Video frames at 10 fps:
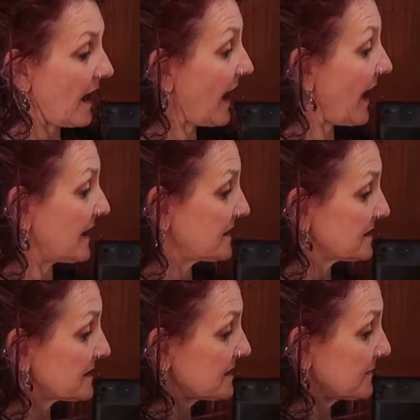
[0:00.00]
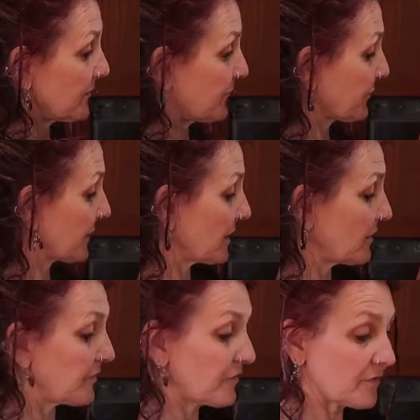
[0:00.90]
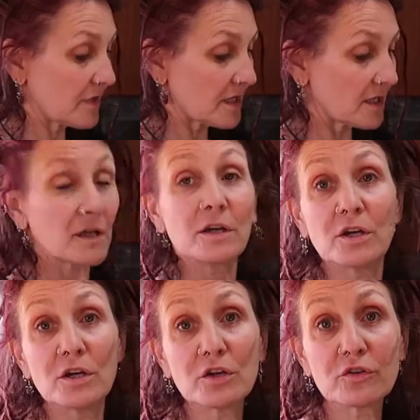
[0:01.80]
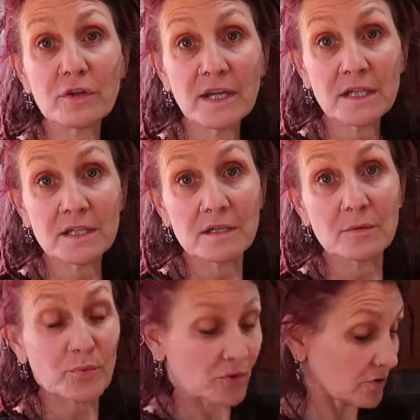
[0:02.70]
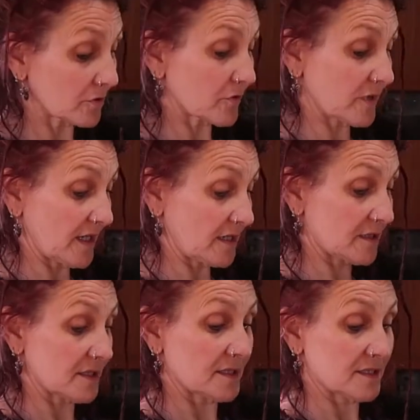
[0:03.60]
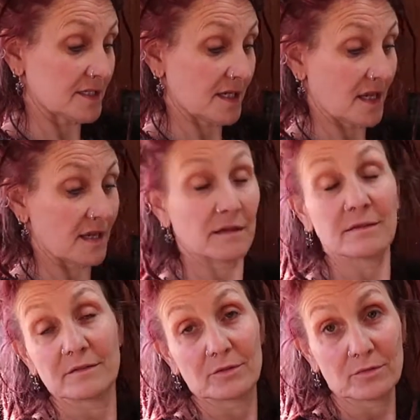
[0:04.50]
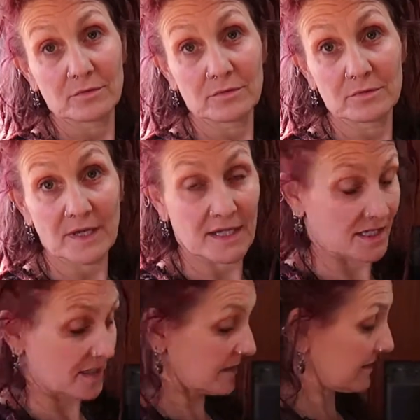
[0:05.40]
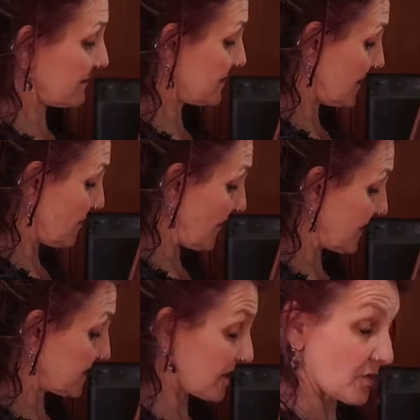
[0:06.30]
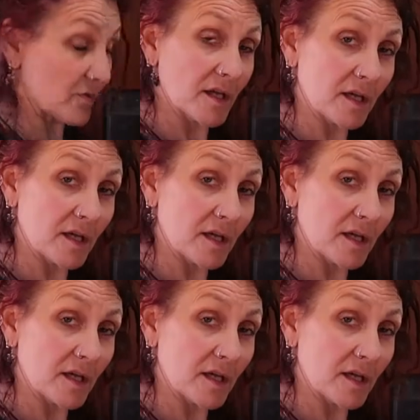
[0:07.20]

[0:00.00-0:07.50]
and 3 green, pure green tea organic tea bags. So